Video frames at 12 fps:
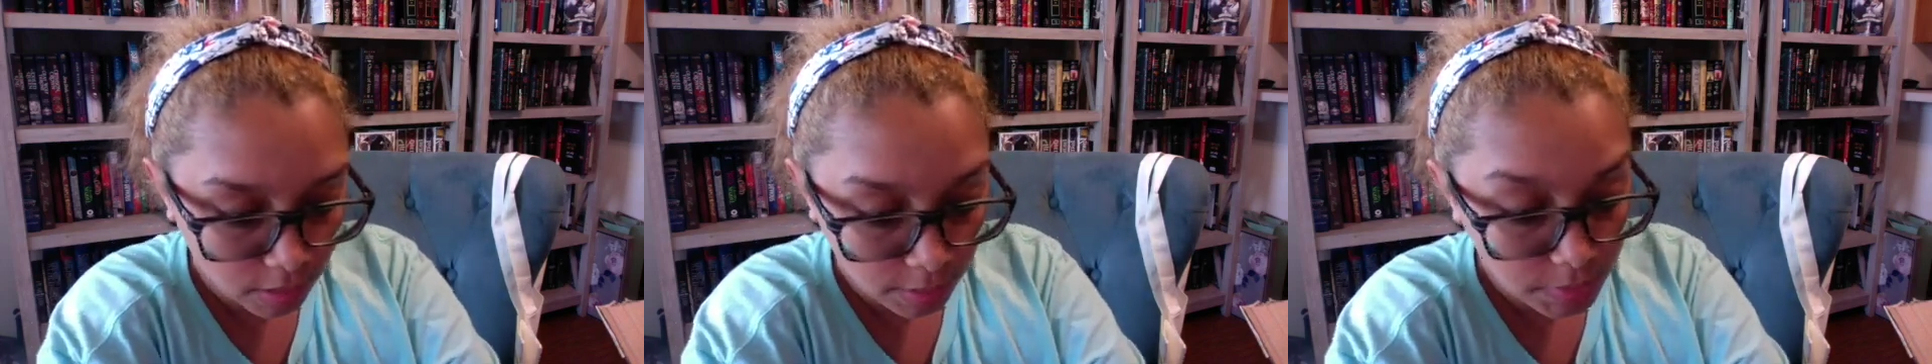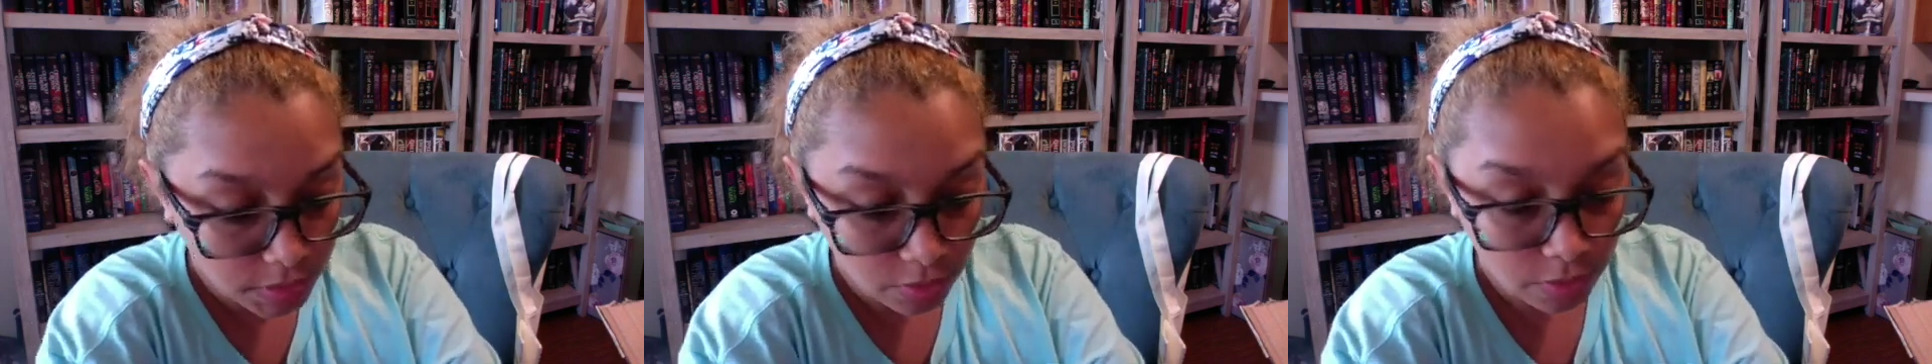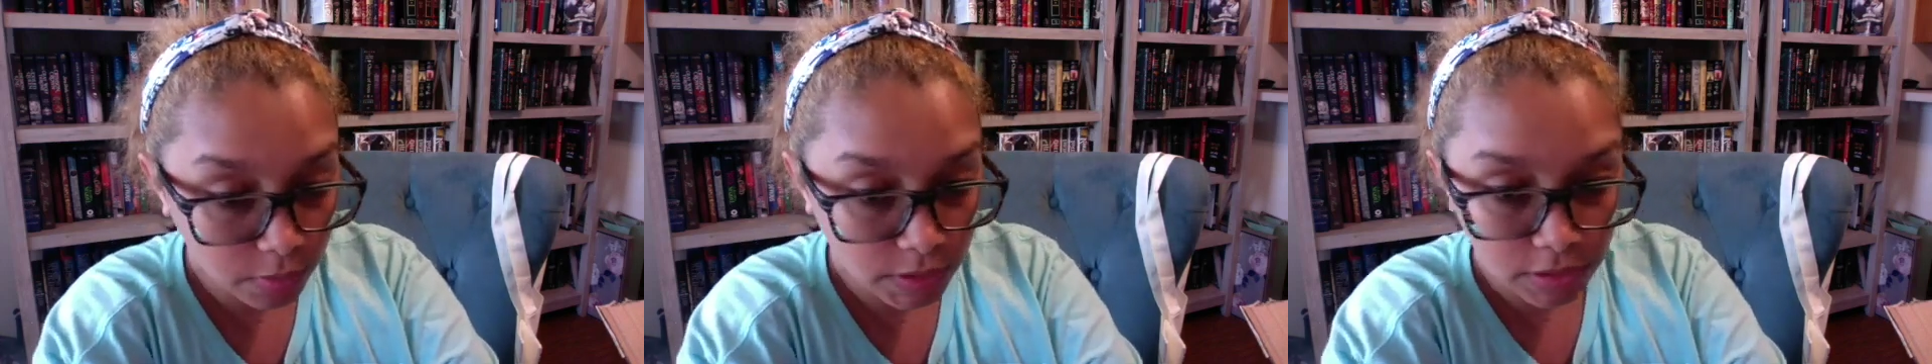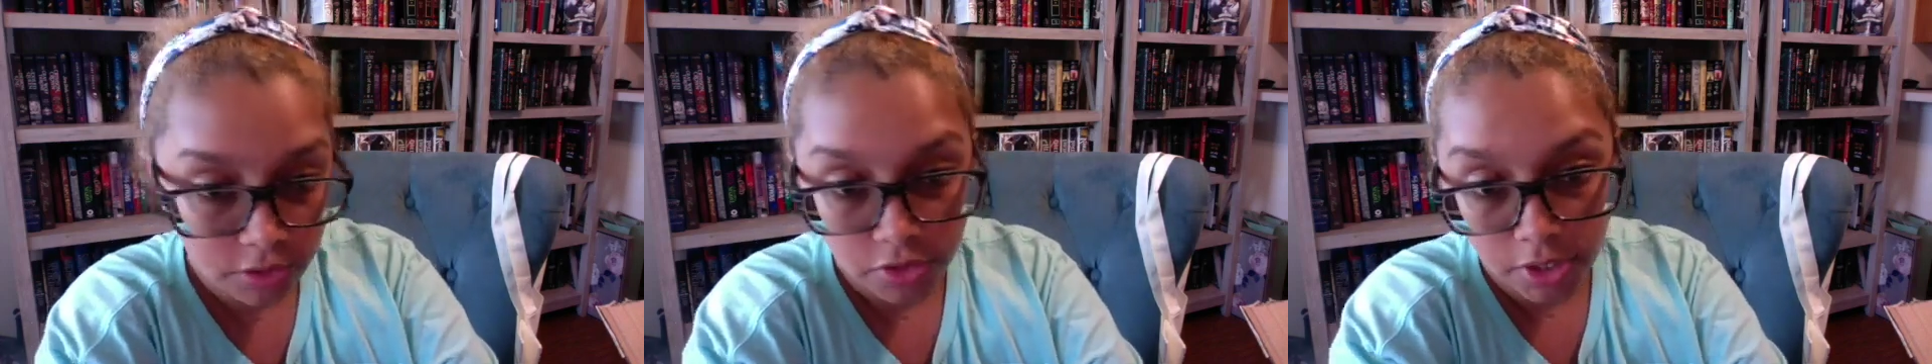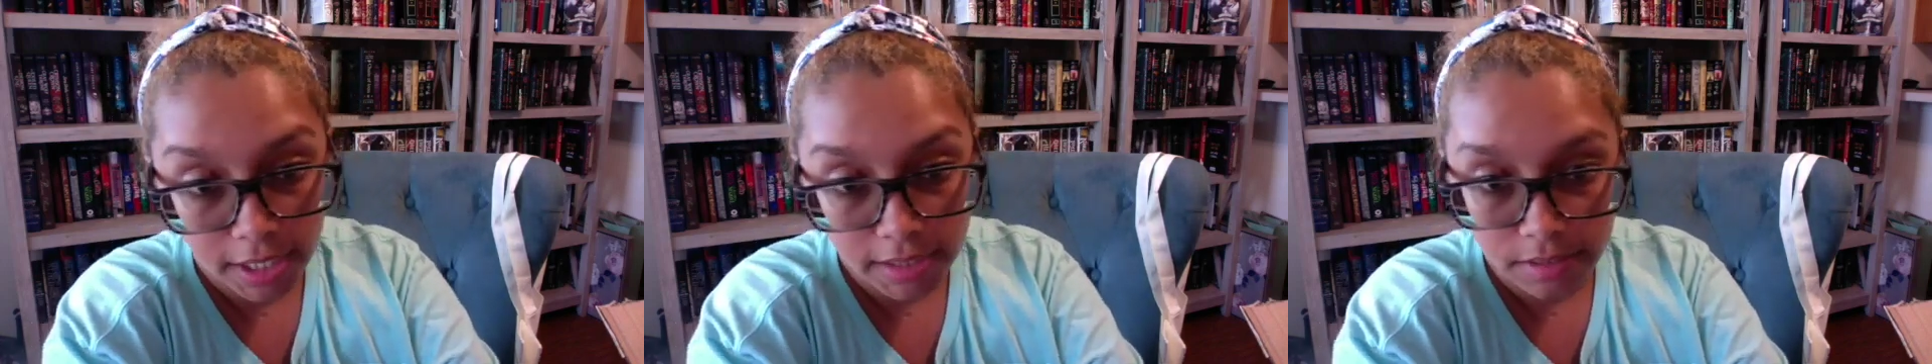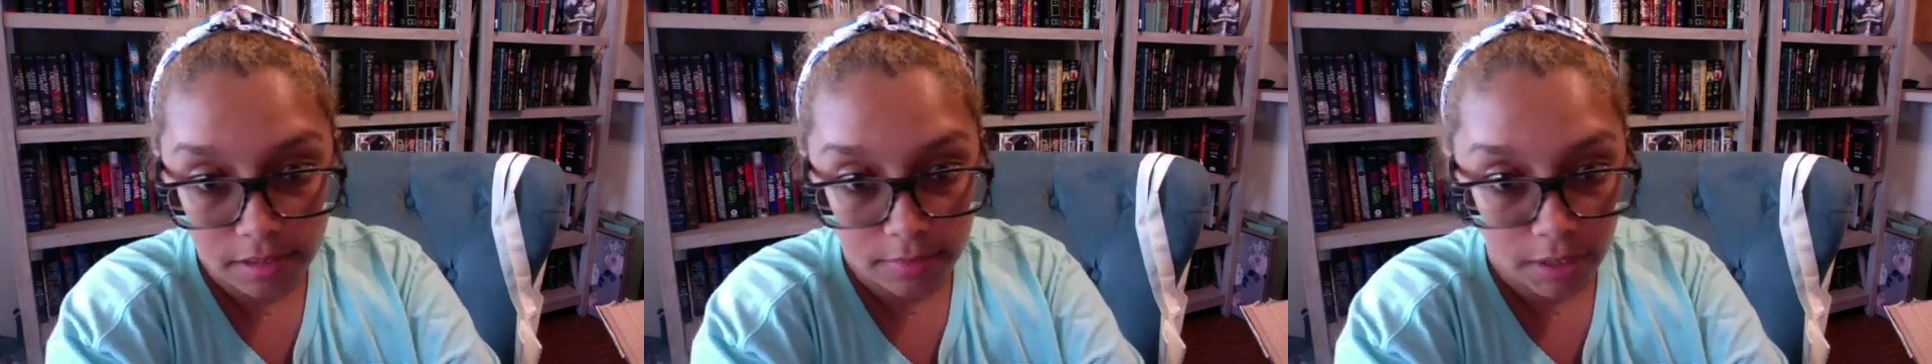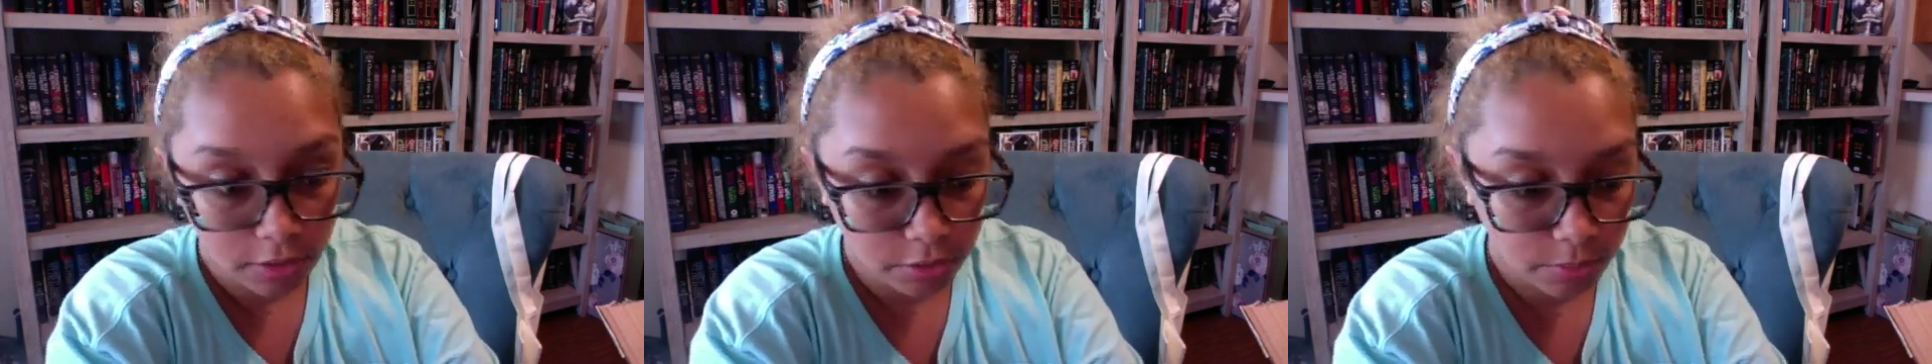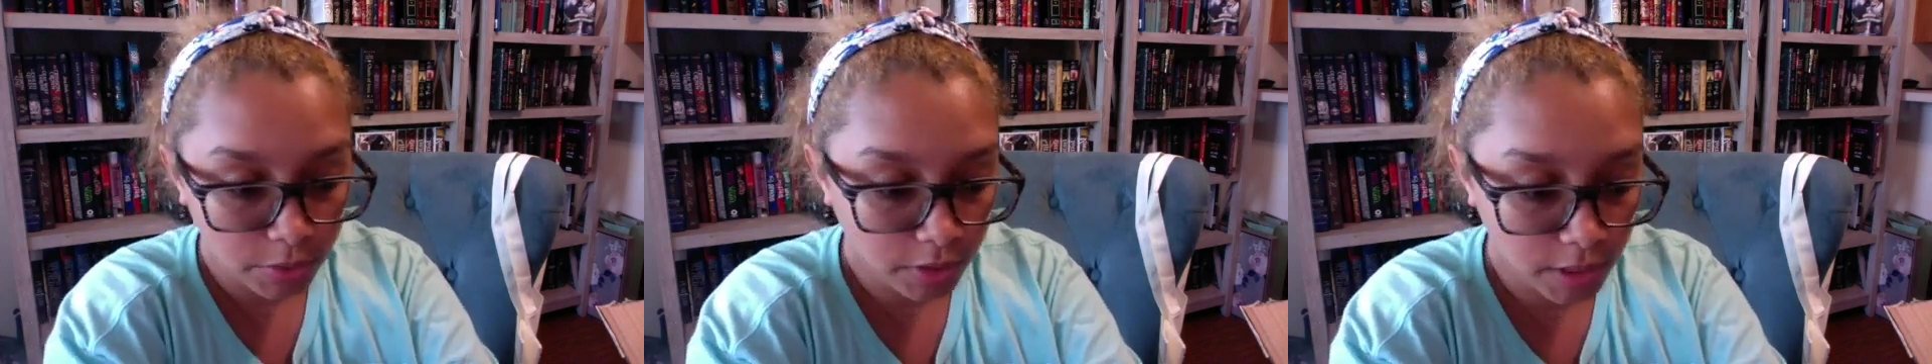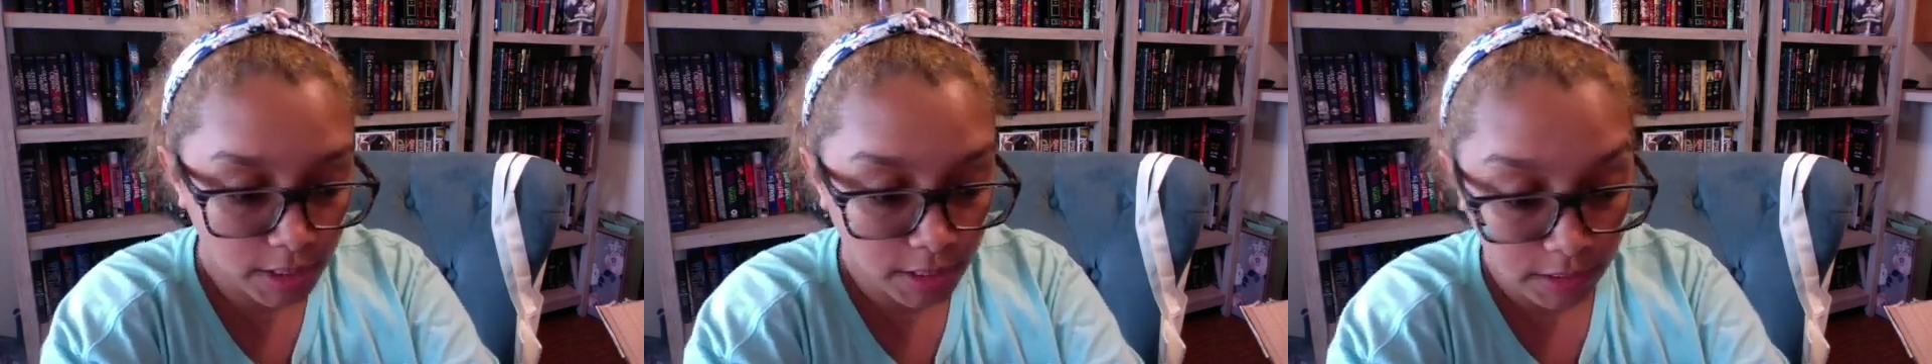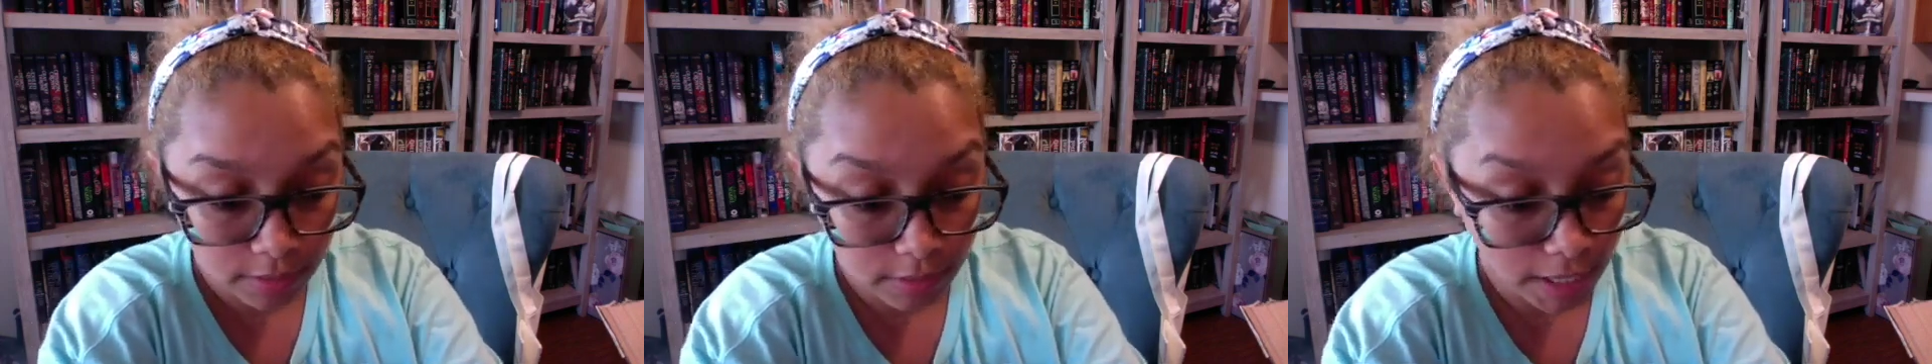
I'm still going to try to email Illumicrate and